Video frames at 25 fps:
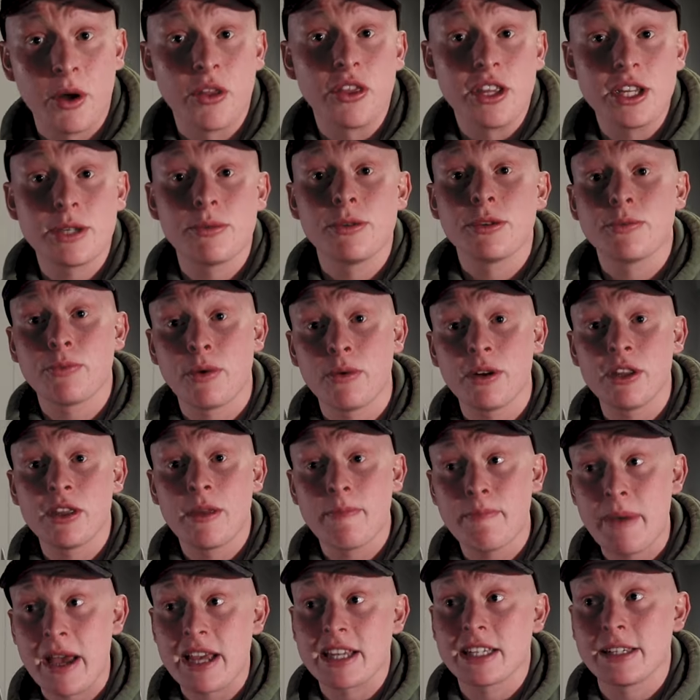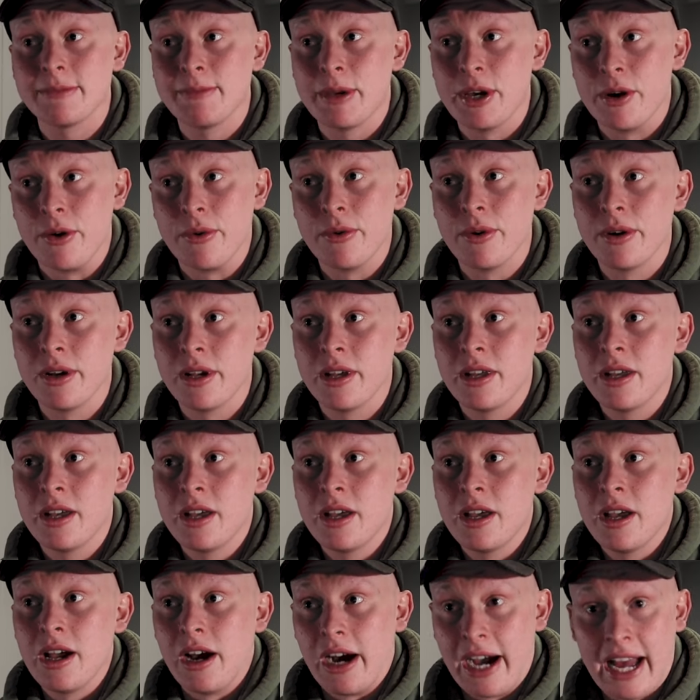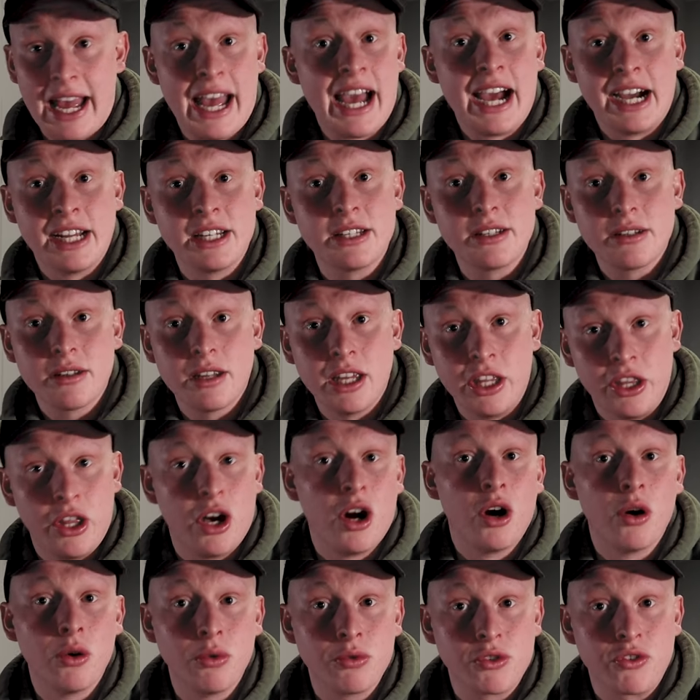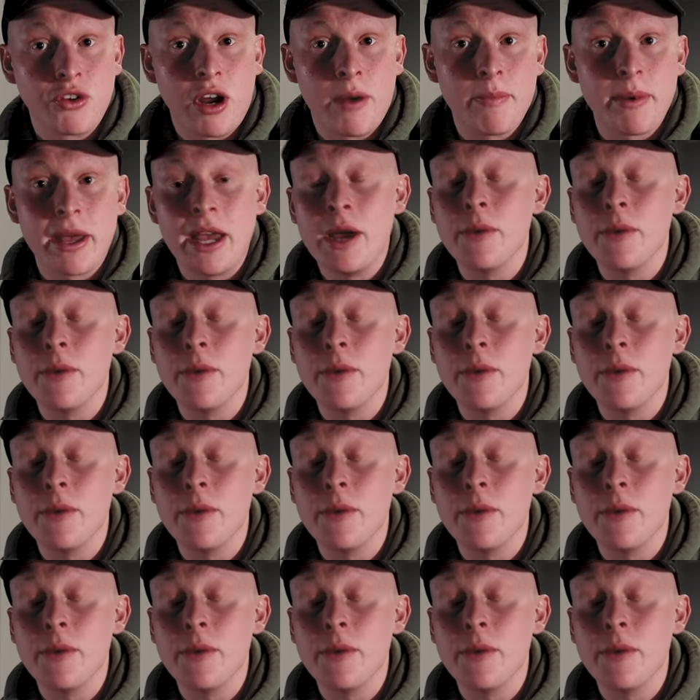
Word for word: what, this was probably the best meal I had in the whole trip.